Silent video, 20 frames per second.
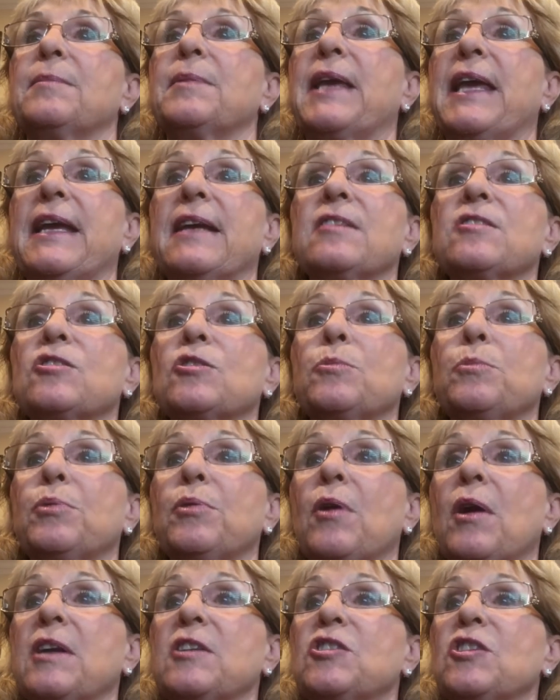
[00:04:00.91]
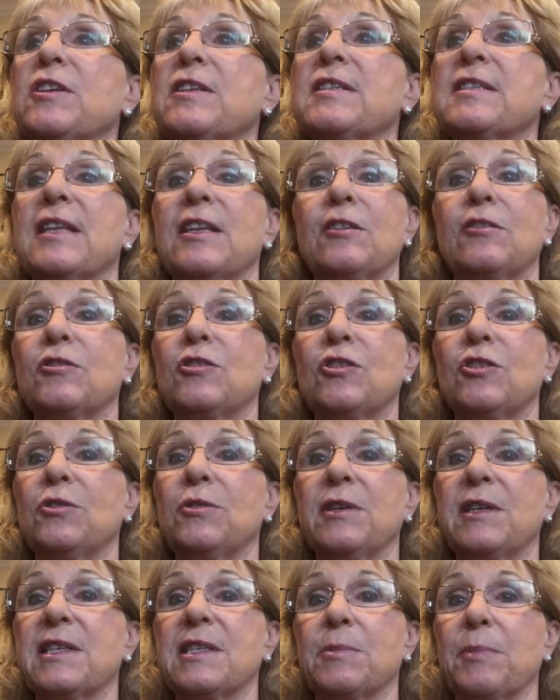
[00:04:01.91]
Cancel projects that are
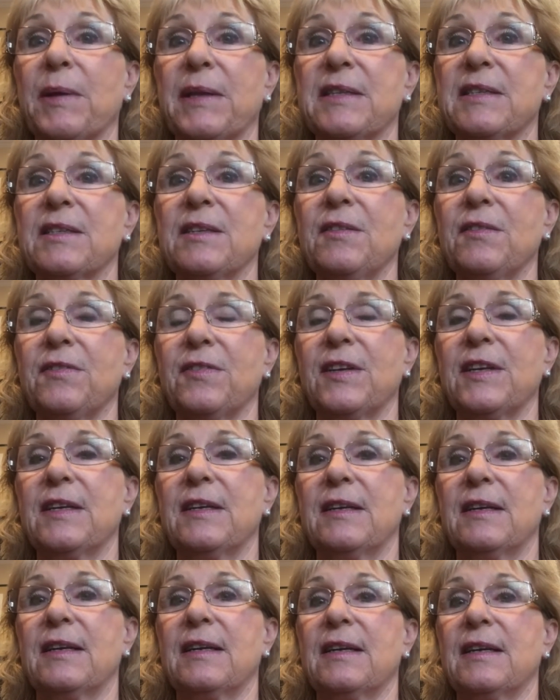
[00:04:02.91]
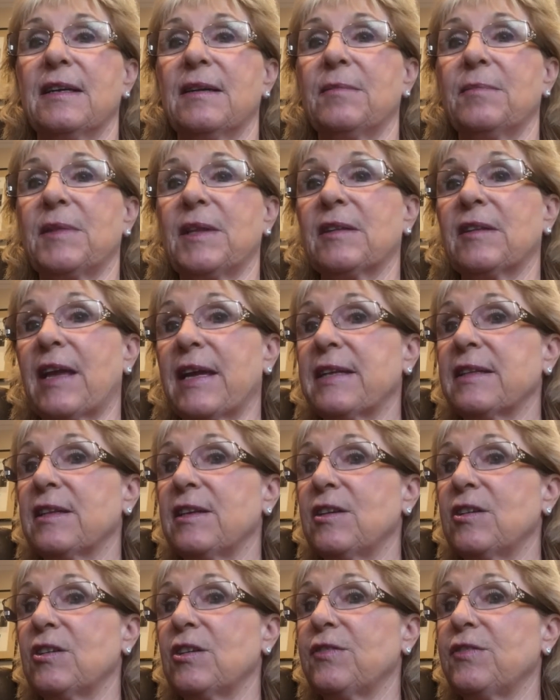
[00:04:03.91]
too expensive. The
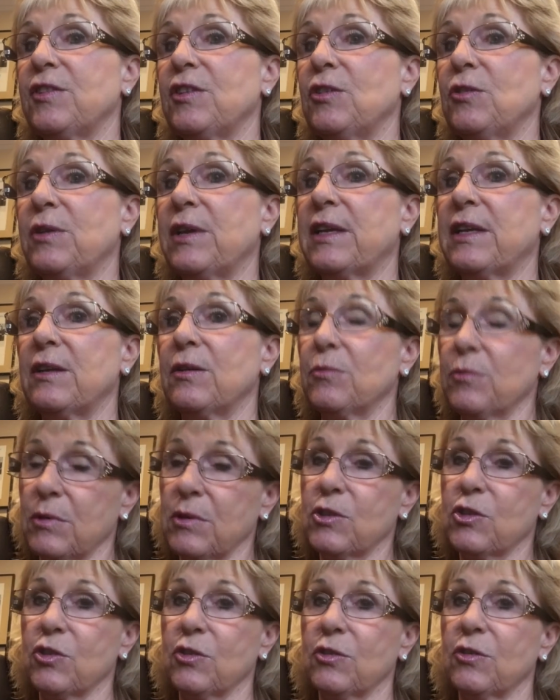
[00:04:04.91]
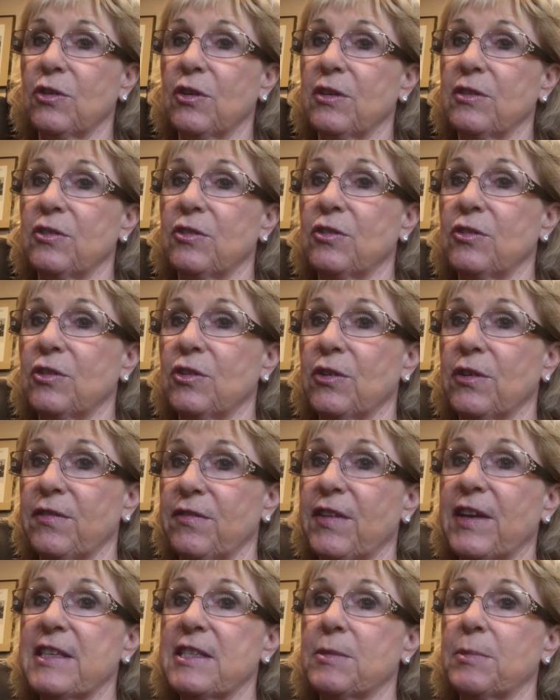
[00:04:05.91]
likelihood of you getting a return on your
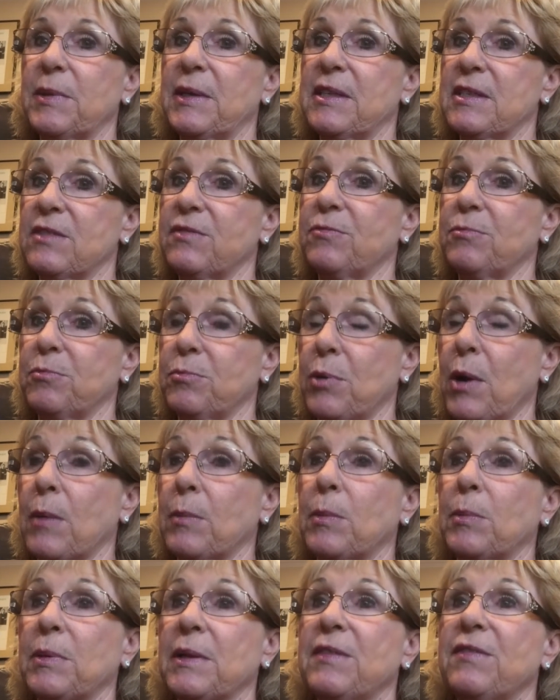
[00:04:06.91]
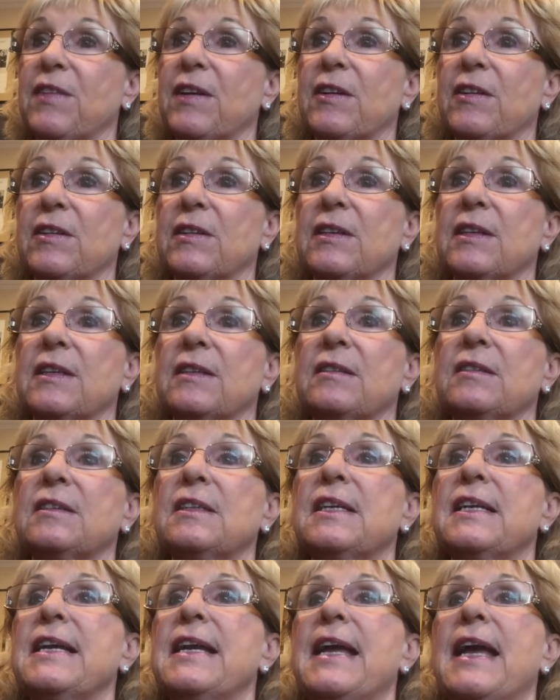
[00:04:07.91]
investment is probably very little.
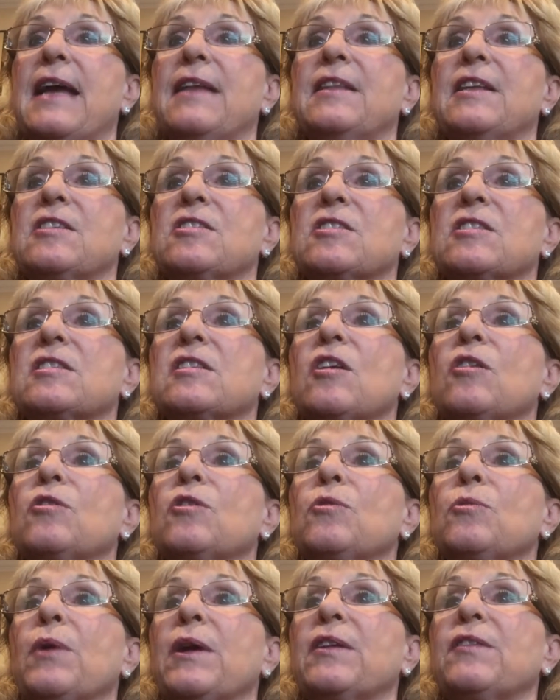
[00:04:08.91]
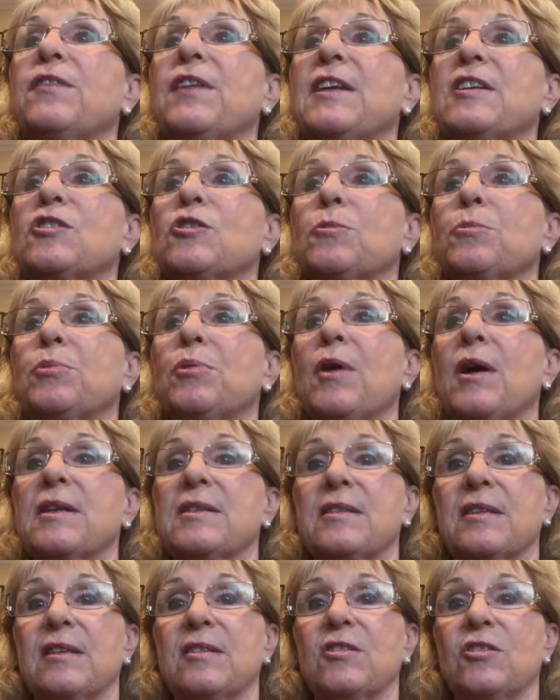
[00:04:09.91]
And then slow the renovation
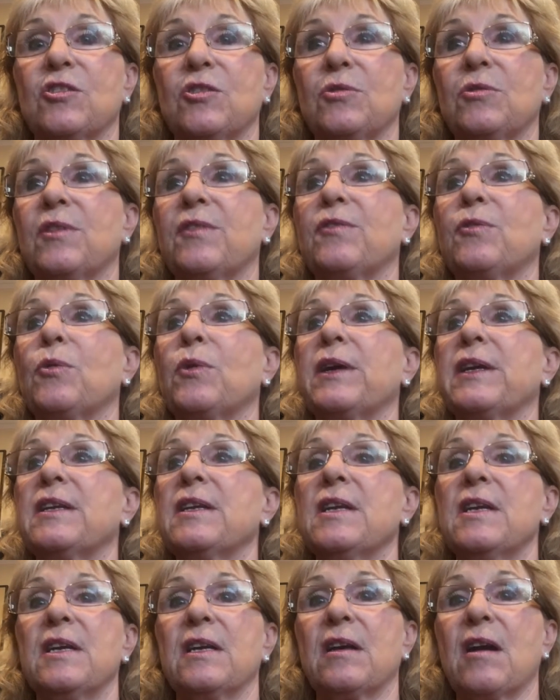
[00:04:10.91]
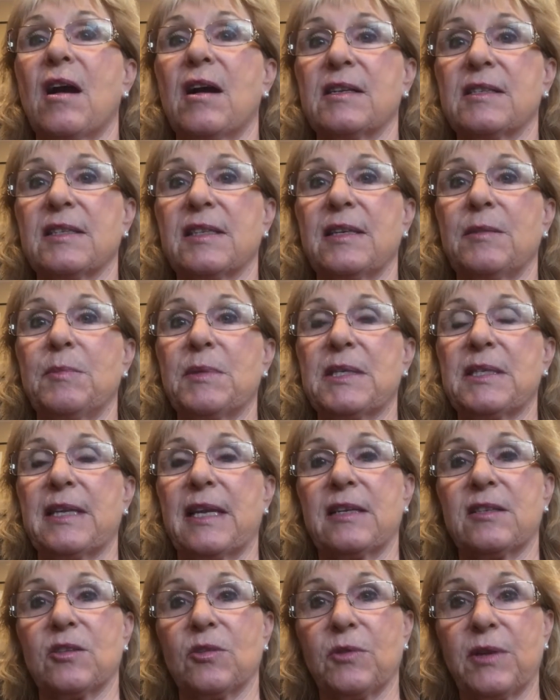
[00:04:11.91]
process to avoid costly
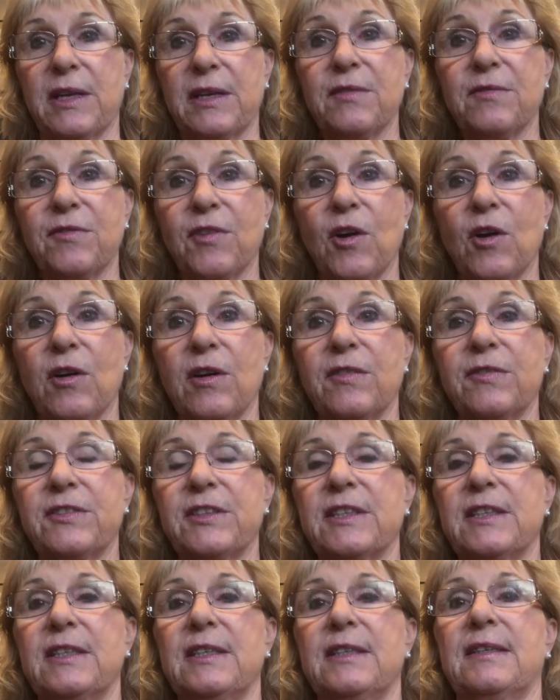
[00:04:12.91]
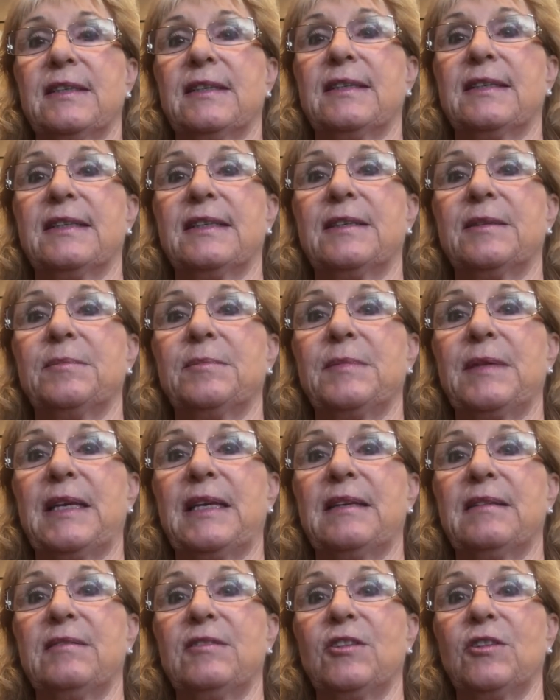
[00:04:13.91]
mistakes. So get involved, and
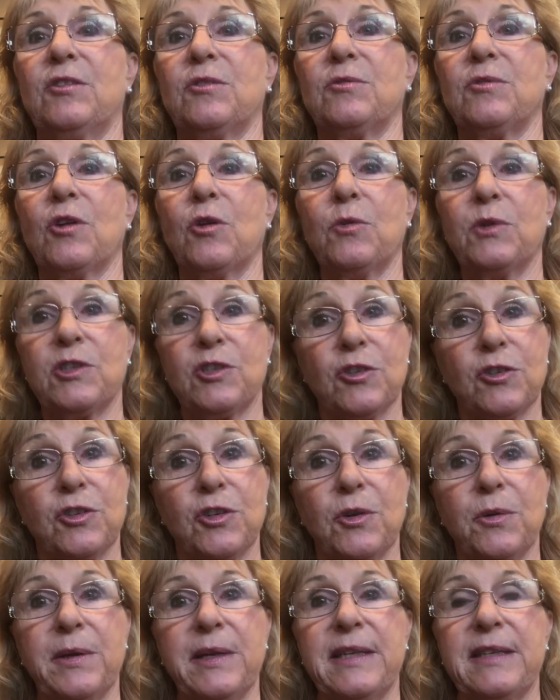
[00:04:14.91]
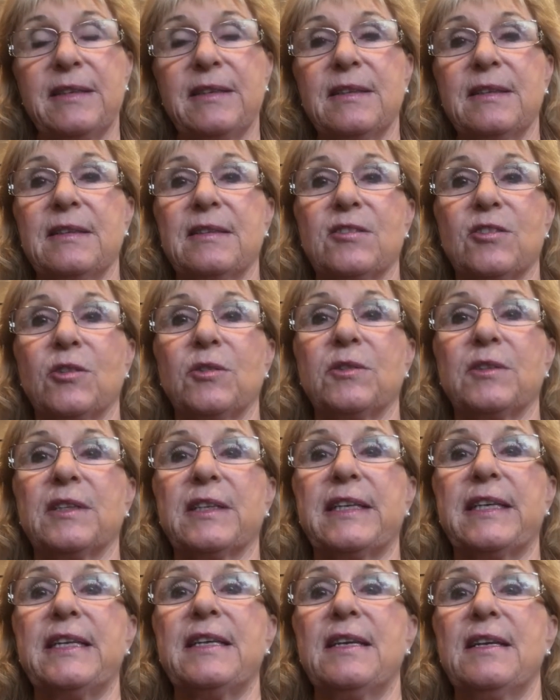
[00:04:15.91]
you know what you're doing,
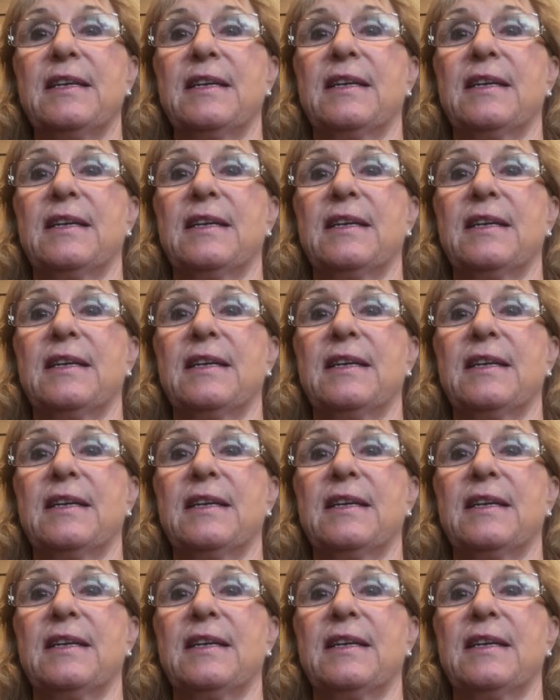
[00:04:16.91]
certainly.